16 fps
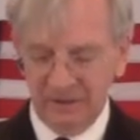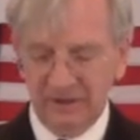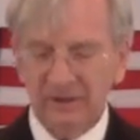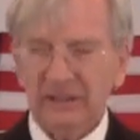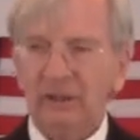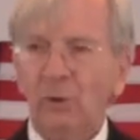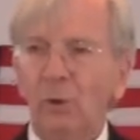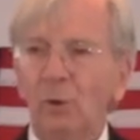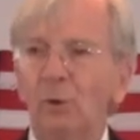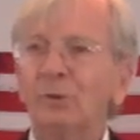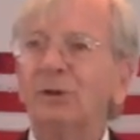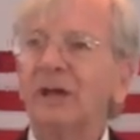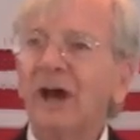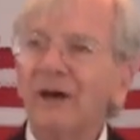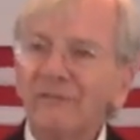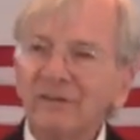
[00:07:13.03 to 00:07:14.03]
The
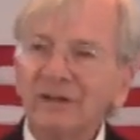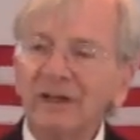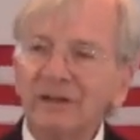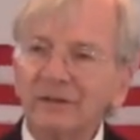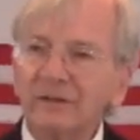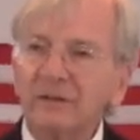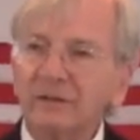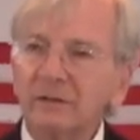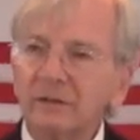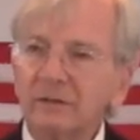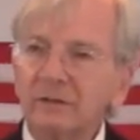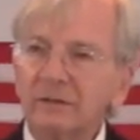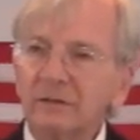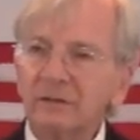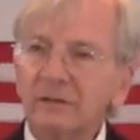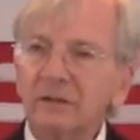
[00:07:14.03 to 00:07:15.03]
Old Covenant.
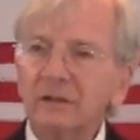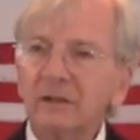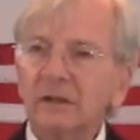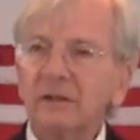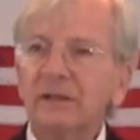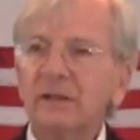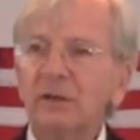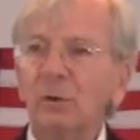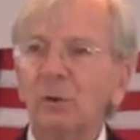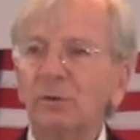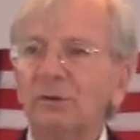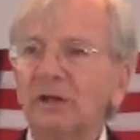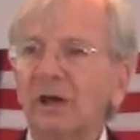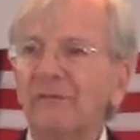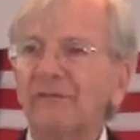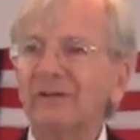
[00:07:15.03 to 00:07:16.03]
The
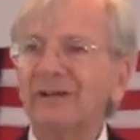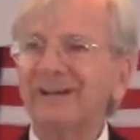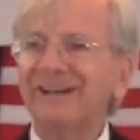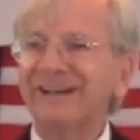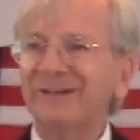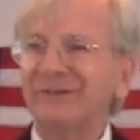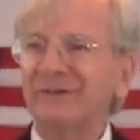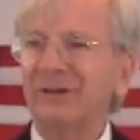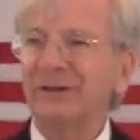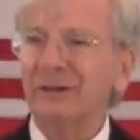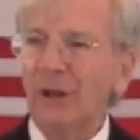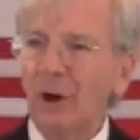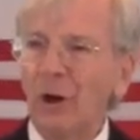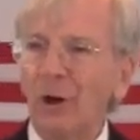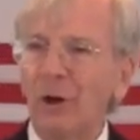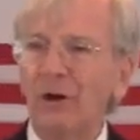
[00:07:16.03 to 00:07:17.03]
Old Covenant is the
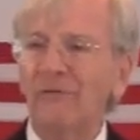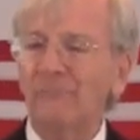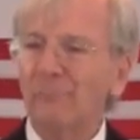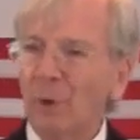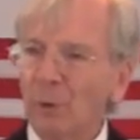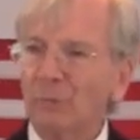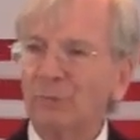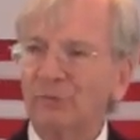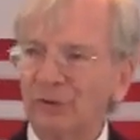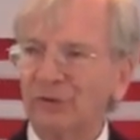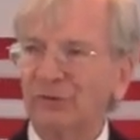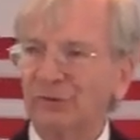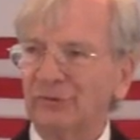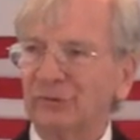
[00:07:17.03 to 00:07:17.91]
law of Moses.